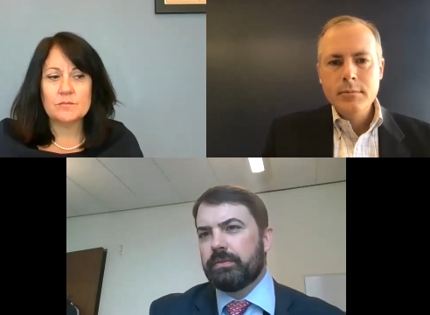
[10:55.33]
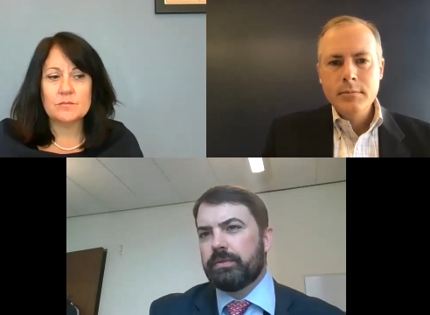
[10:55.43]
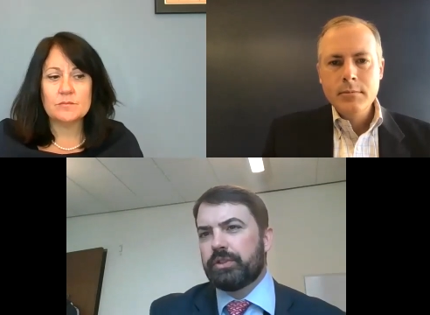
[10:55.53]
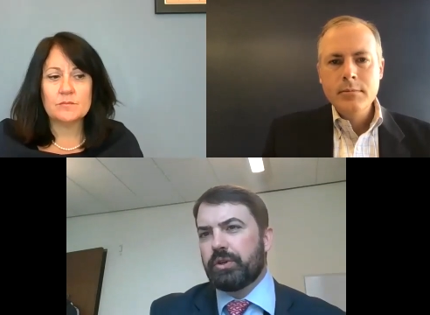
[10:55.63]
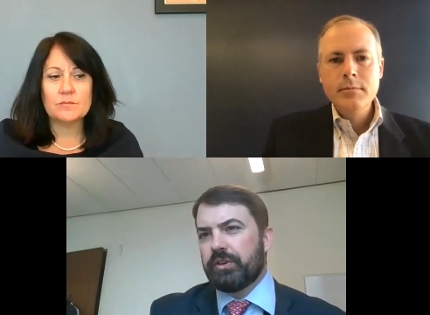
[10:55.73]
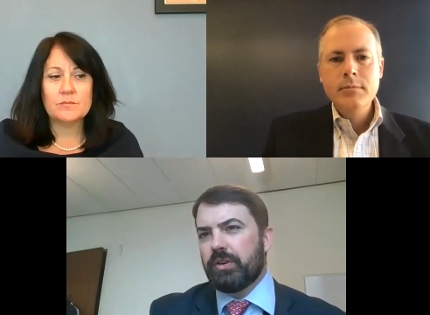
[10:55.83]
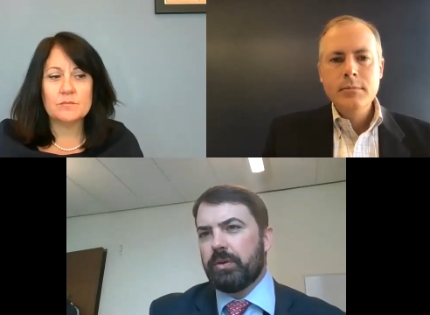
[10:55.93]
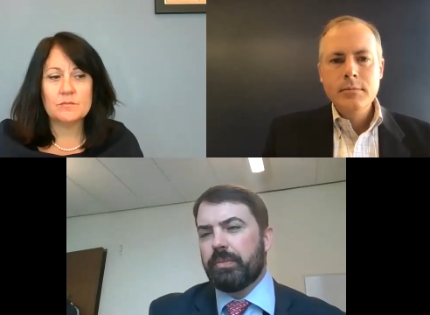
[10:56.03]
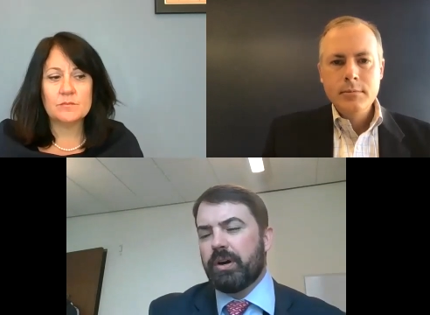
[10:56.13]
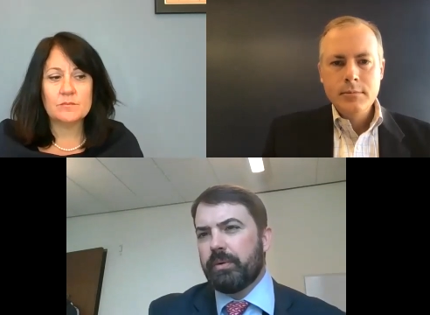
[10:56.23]

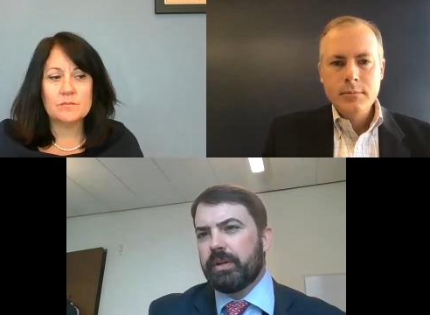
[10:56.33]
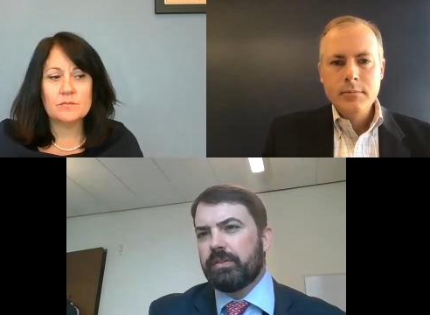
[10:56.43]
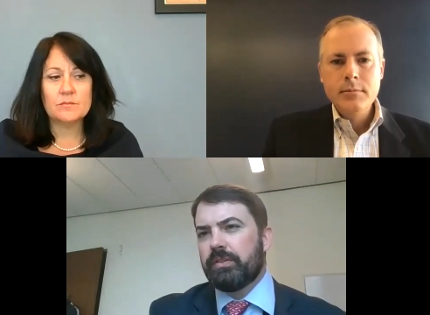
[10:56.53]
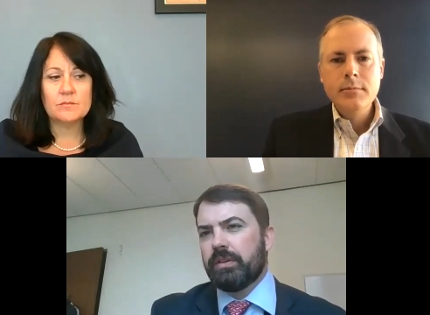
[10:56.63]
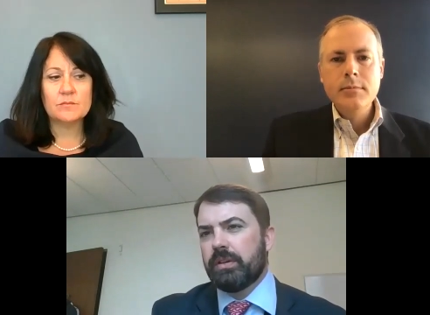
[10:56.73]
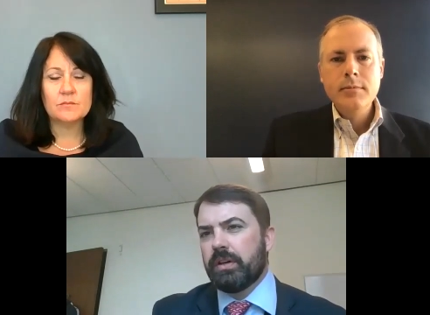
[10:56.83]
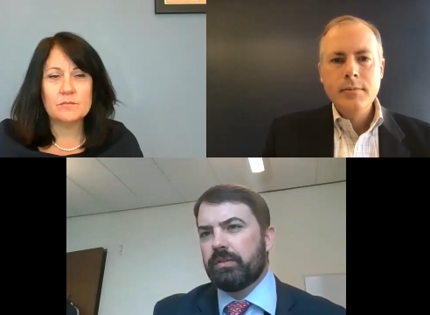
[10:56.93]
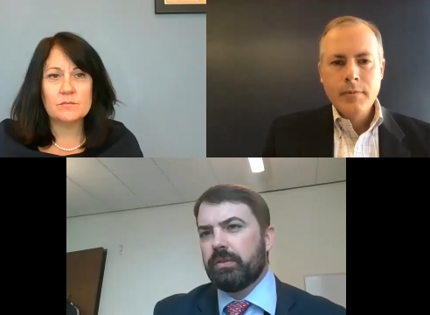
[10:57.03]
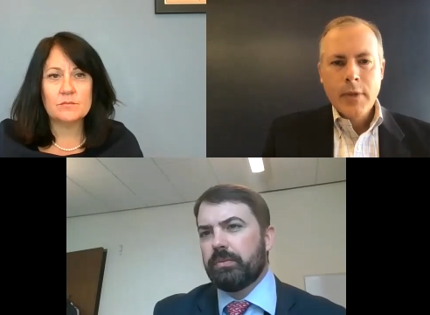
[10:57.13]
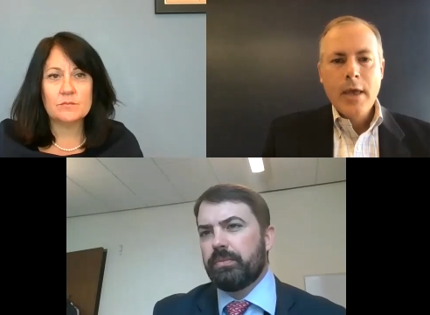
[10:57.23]
Speaker 1: short-term borrowings I
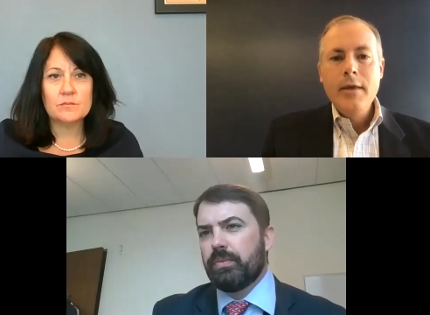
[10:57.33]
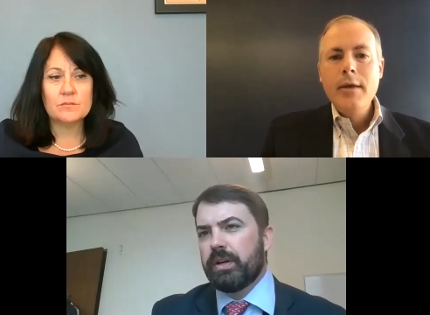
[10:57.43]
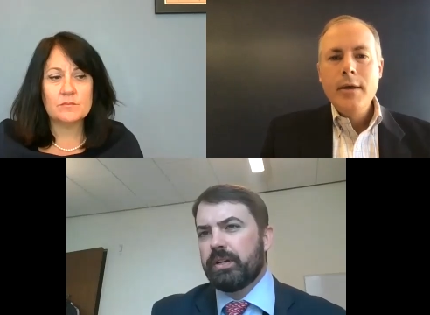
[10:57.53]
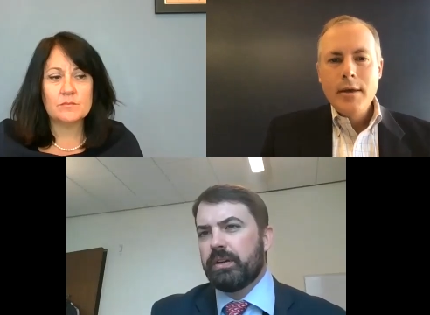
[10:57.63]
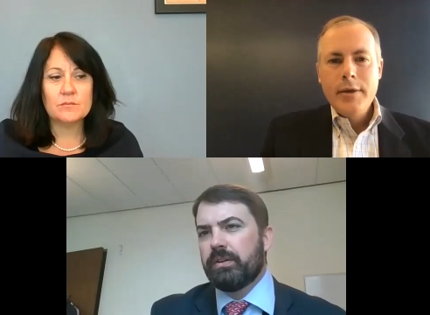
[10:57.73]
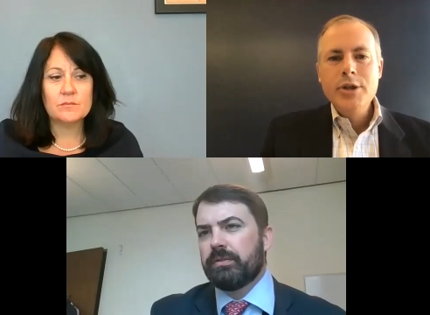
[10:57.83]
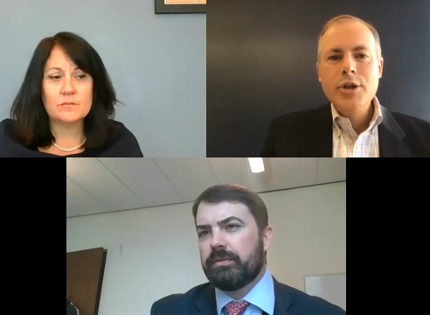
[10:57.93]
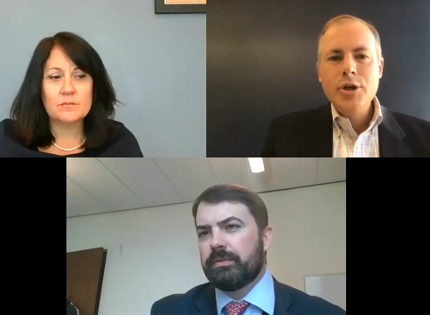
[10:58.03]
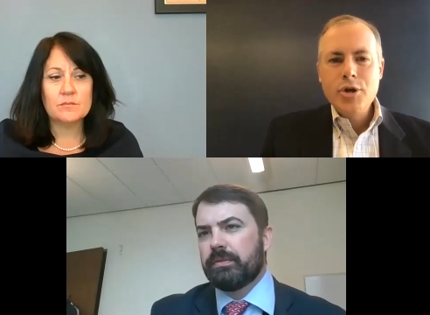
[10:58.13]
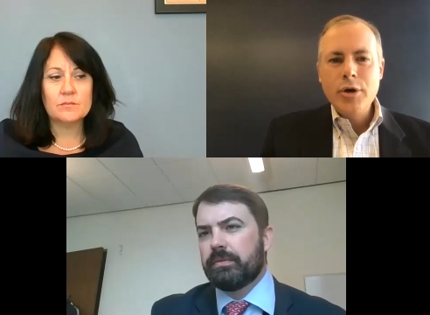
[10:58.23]
assume, one year? These
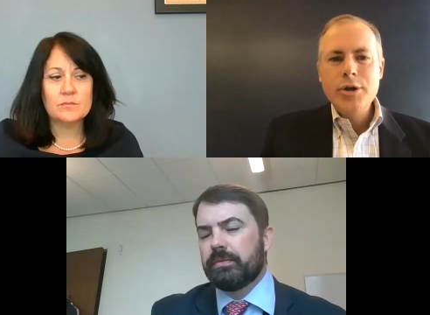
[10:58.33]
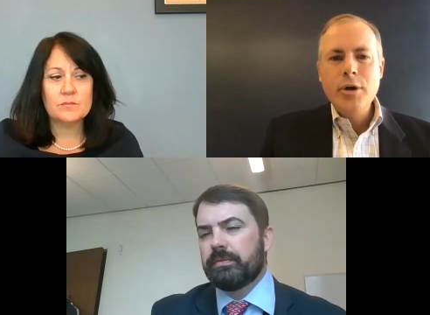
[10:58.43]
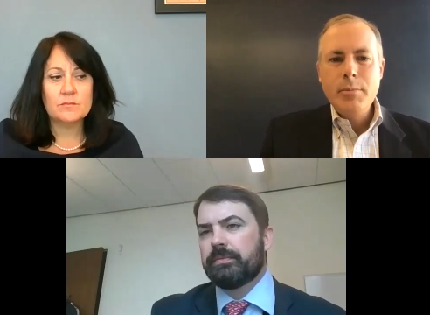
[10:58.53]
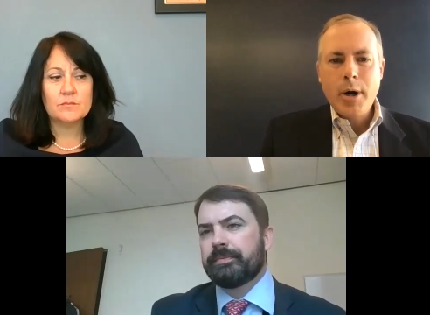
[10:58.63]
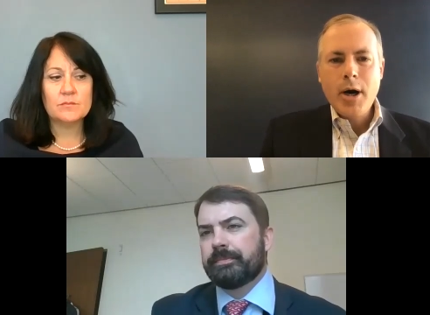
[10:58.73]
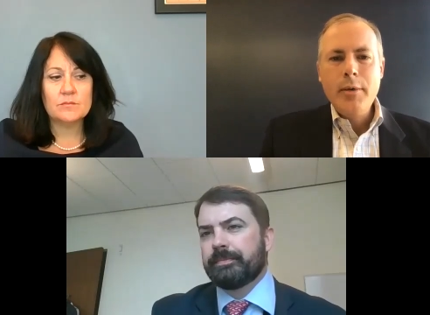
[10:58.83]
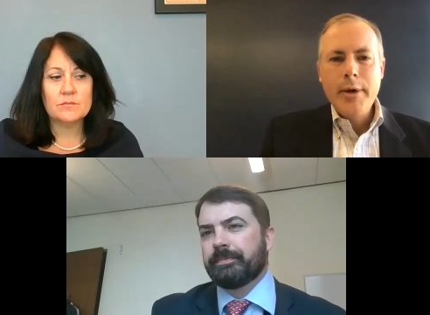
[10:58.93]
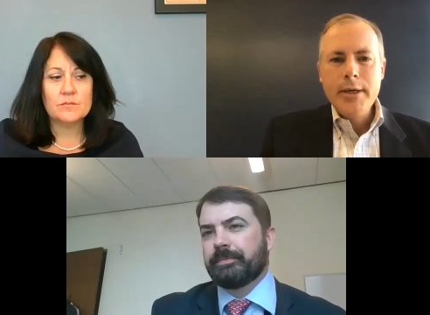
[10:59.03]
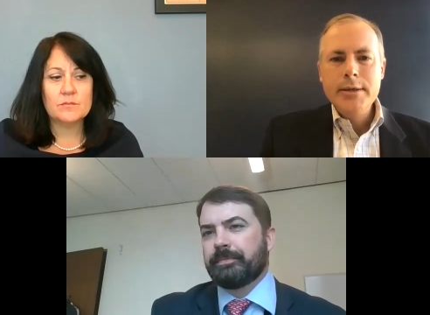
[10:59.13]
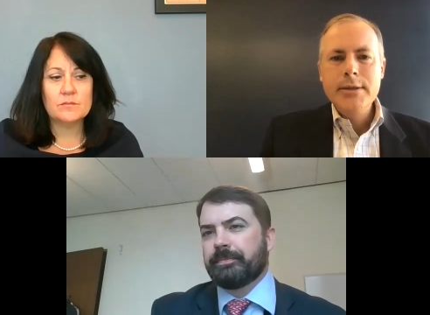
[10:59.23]
are
Speaker 2: short-term
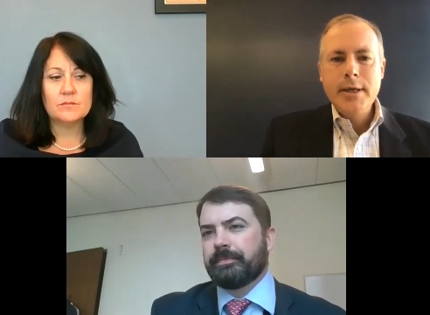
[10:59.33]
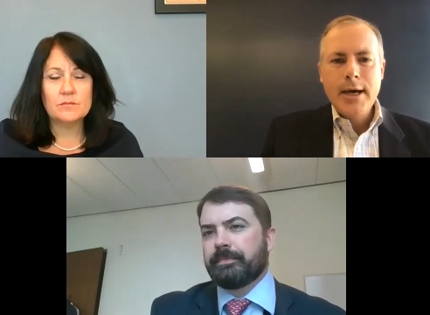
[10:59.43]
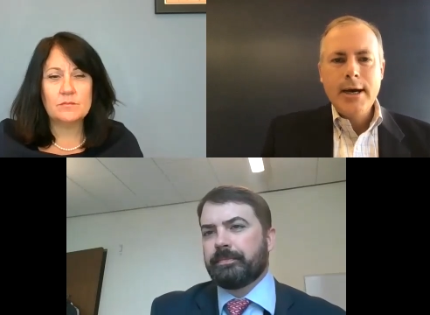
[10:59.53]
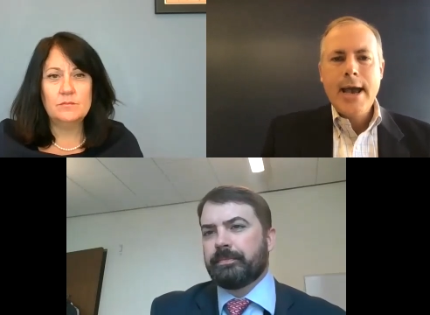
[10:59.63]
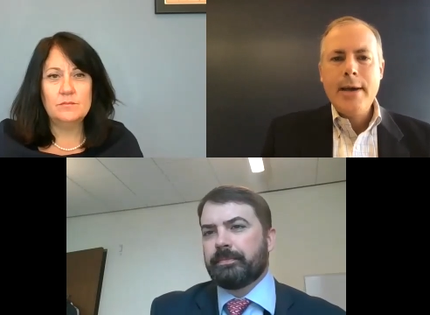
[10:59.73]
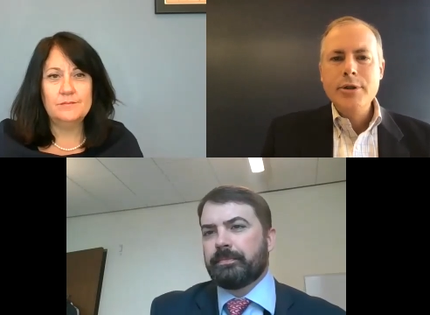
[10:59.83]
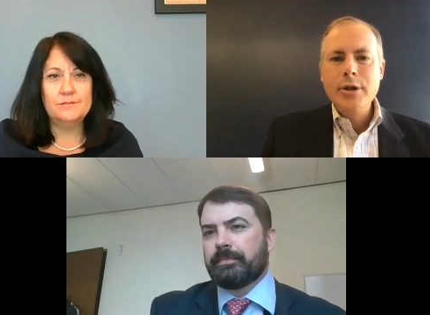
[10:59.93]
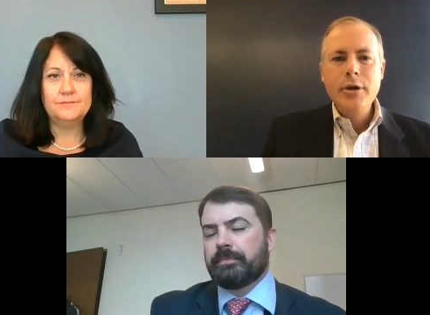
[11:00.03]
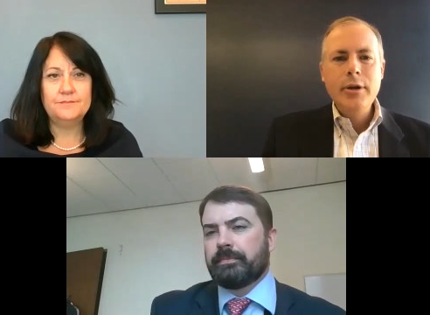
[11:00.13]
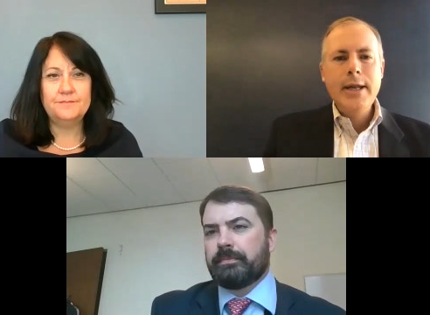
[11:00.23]
borrowings, uh,
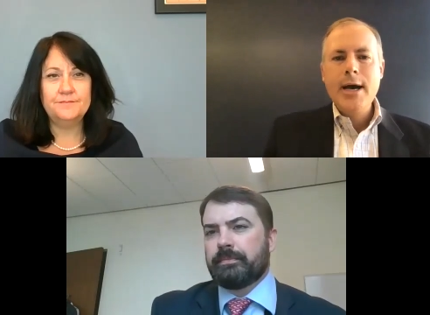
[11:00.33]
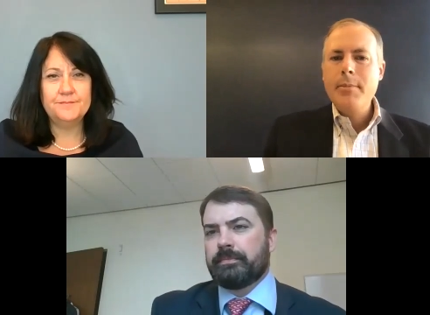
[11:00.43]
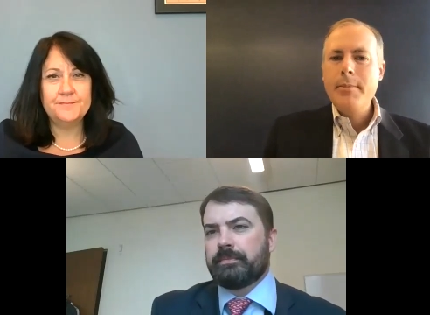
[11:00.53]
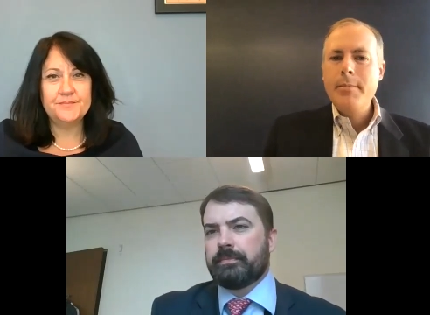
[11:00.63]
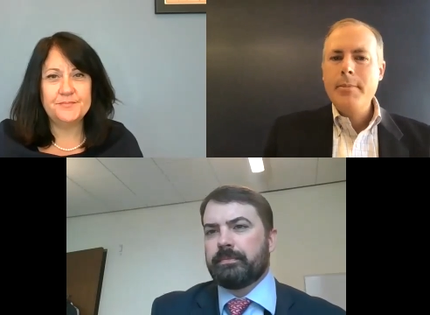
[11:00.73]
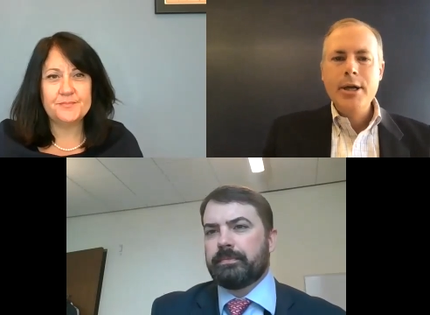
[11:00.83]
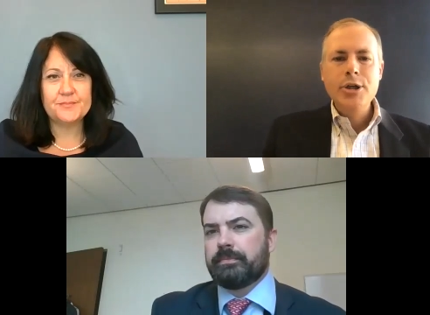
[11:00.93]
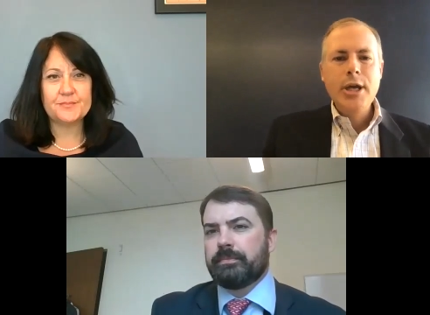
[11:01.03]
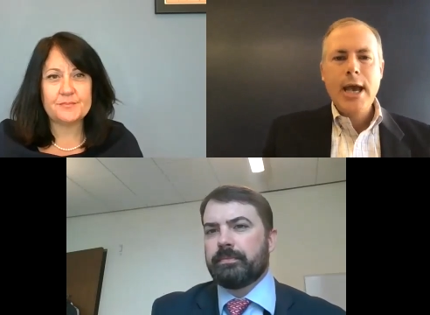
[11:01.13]
absolutely, to help manage